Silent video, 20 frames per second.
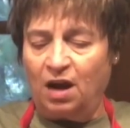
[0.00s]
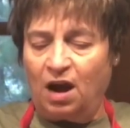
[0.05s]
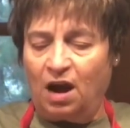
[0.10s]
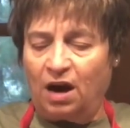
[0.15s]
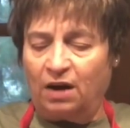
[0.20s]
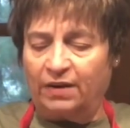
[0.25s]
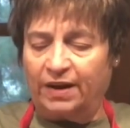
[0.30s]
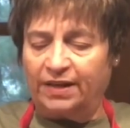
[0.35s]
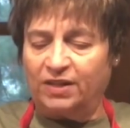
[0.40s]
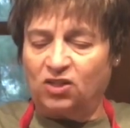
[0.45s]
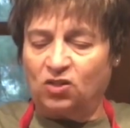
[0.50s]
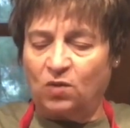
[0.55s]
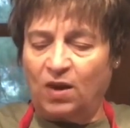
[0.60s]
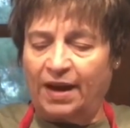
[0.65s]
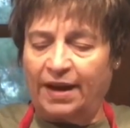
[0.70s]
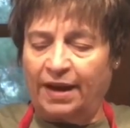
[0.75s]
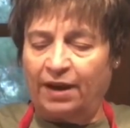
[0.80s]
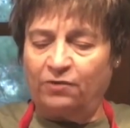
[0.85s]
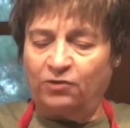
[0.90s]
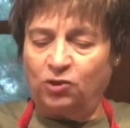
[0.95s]
All right, so I
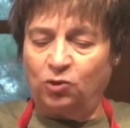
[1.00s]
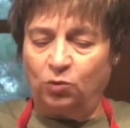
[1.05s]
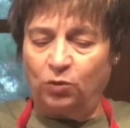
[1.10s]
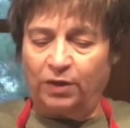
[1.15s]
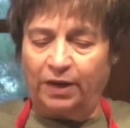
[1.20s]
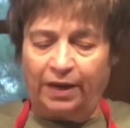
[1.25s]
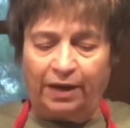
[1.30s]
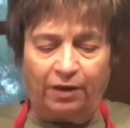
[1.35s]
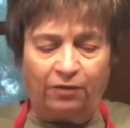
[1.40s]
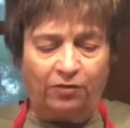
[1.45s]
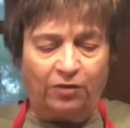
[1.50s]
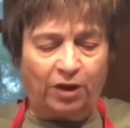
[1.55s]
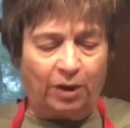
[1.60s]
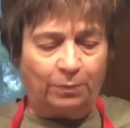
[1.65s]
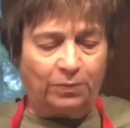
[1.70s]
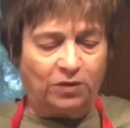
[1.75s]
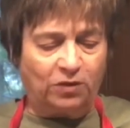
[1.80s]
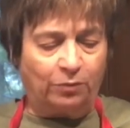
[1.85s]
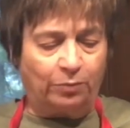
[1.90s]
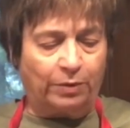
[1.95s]
have 2.5
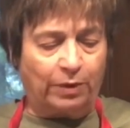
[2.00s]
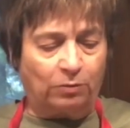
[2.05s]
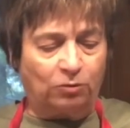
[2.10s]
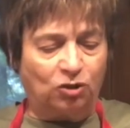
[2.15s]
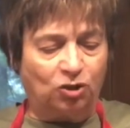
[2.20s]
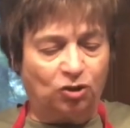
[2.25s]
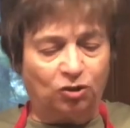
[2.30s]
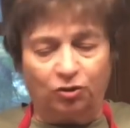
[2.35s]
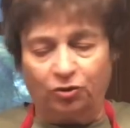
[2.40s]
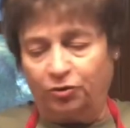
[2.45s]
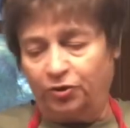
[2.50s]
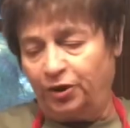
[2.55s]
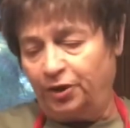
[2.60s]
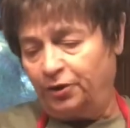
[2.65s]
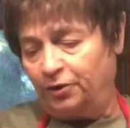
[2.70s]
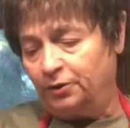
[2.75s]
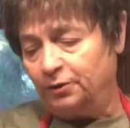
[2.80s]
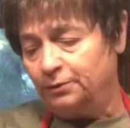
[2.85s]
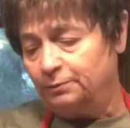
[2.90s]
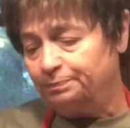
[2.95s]
cups of brown sugar
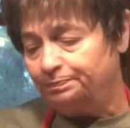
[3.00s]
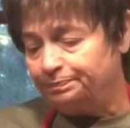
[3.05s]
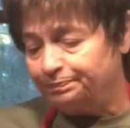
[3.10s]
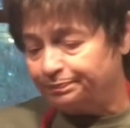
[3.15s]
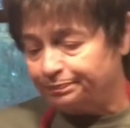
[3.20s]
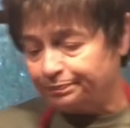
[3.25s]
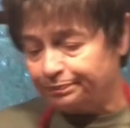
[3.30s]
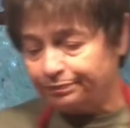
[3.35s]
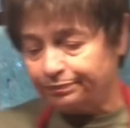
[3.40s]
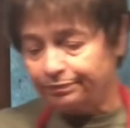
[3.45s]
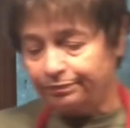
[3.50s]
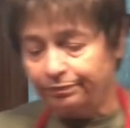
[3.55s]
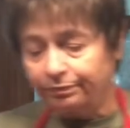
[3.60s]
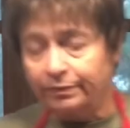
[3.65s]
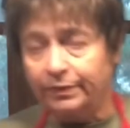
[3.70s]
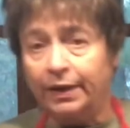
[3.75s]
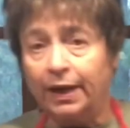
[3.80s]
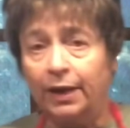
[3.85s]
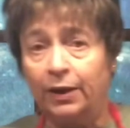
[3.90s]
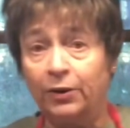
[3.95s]
here.
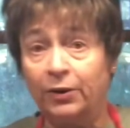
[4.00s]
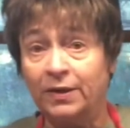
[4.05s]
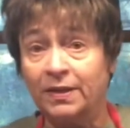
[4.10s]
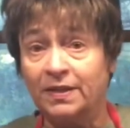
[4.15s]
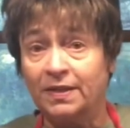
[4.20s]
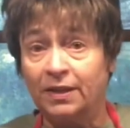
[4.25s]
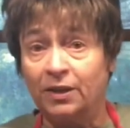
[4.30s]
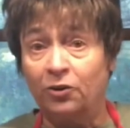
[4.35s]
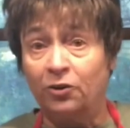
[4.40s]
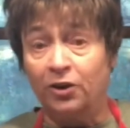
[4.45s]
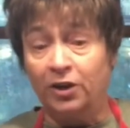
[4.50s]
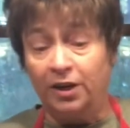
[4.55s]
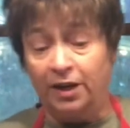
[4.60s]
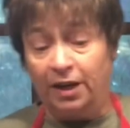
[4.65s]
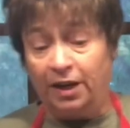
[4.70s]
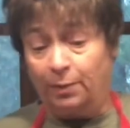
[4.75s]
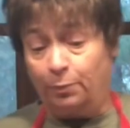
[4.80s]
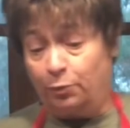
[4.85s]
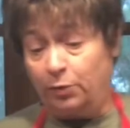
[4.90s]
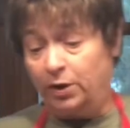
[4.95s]
And you can see you're going to need
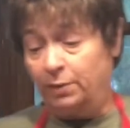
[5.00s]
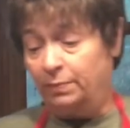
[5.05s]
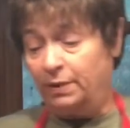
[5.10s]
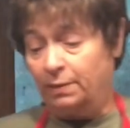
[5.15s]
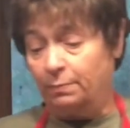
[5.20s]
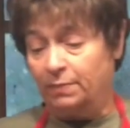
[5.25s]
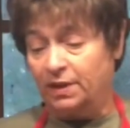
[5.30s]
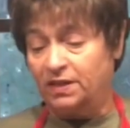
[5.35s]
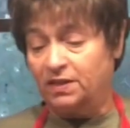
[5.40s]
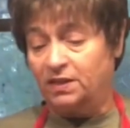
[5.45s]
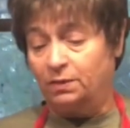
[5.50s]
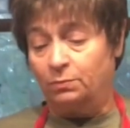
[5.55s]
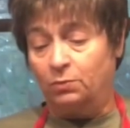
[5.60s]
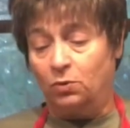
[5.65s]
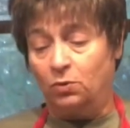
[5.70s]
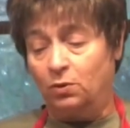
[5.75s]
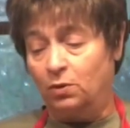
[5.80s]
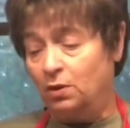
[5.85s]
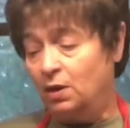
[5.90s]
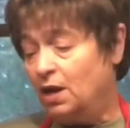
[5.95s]
a pretty big mixing
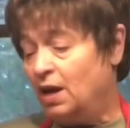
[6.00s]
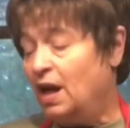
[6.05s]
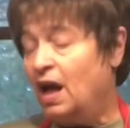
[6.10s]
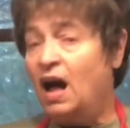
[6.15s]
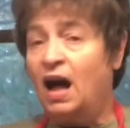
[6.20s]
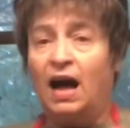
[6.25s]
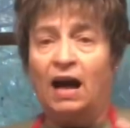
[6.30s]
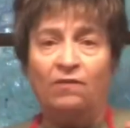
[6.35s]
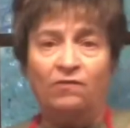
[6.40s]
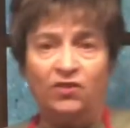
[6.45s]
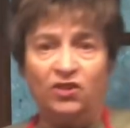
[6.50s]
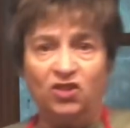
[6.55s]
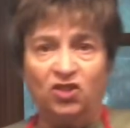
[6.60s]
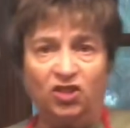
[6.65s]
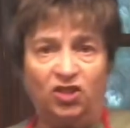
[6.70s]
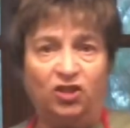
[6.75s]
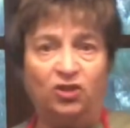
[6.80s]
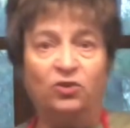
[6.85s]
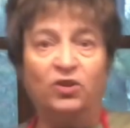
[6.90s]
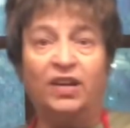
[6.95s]
bowl.
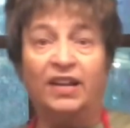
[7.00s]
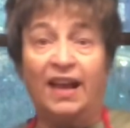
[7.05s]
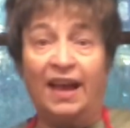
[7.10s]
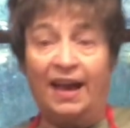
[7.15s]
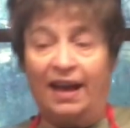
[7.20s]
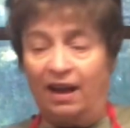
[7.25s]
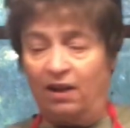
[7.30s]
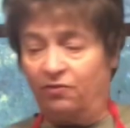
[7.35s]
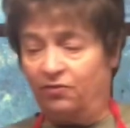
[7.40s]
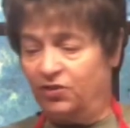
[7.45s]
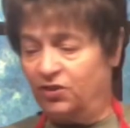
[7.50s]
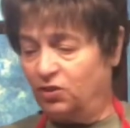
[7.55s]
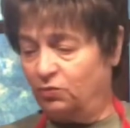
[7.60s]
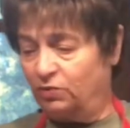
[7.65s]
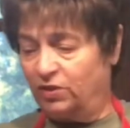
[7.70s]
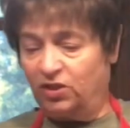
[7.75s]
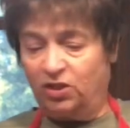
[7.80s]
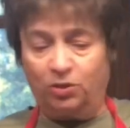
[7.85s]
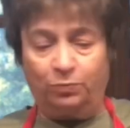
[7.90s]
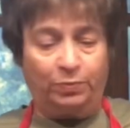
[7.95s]
Obviously, you can half this
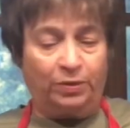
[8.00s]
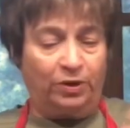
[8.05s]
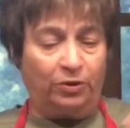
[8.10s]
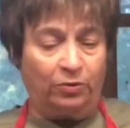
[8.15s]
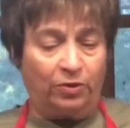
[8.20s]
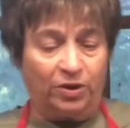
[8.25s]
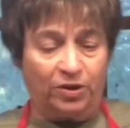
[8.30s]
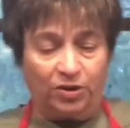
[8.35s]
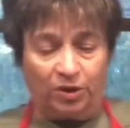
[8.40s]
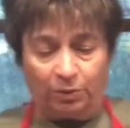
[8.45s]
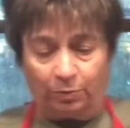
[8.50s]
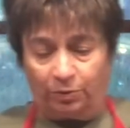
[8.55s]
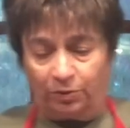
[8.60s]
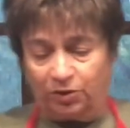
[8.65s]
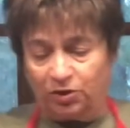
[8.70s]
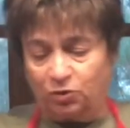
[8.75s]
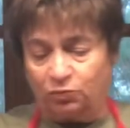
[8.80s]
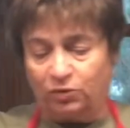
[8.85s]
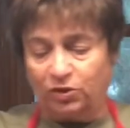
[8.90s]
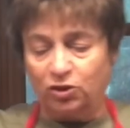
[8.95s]
recipe, you can double
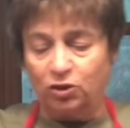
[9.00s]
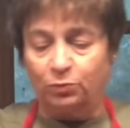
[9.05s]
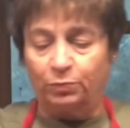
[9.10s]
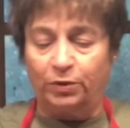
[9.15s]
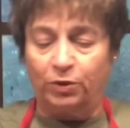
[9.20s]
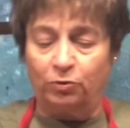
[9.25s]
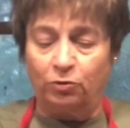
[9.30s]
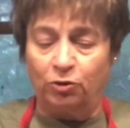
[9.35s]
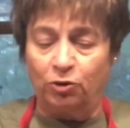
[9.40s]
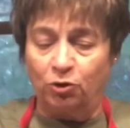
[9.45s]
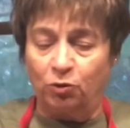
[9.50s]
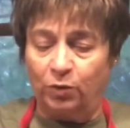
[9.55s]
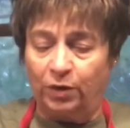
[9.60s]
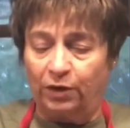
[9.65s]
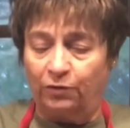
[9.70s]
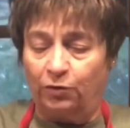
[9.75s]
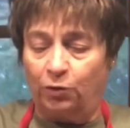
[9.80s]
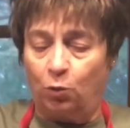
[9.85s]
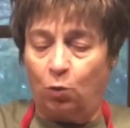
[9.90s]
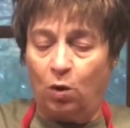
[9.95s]
this recipe, you can do whatever
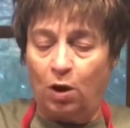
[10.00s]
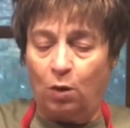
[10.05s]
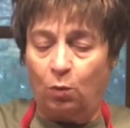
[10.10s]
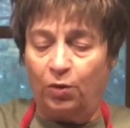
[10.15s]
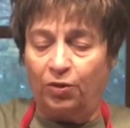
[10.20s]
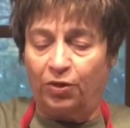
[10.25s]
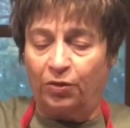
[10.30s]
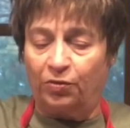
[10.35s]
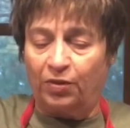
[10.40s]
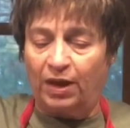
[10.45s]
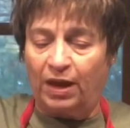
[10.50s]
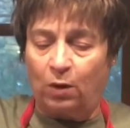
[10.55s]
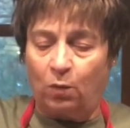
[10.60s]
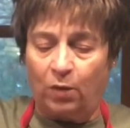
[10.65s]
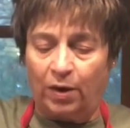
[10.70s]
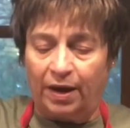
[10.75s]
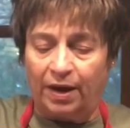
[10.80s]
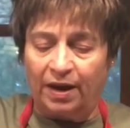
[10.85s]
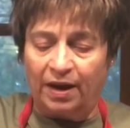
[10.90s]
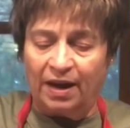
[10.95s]
you want with it that
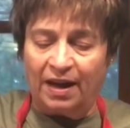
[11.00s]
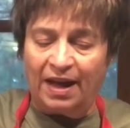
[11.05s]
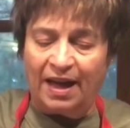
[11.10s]
way.